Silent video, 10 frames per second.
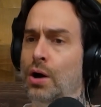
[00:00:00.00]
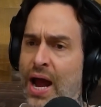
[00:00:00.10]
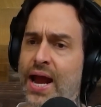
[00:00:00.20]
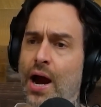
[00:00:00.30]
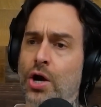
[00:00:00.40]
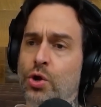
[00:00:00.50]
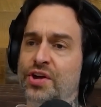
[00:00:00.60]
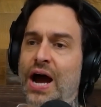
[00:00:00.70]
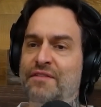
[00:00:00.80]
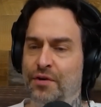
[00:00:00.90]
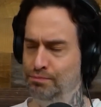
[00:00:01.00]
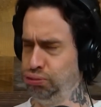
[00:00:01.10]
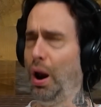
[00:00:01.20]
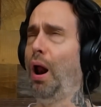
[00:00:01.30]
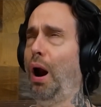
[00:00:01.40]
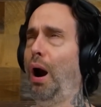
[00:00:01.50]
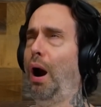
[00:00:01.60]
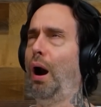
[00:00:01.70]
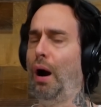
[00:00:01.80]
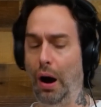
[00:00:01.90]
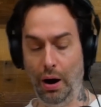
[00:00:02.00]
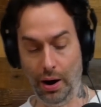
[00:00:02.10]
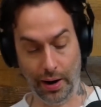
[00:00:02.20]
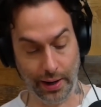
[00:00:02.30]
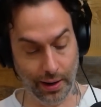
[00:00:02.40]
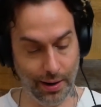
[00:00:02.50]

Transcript: Hey, are you the guy from Blurred?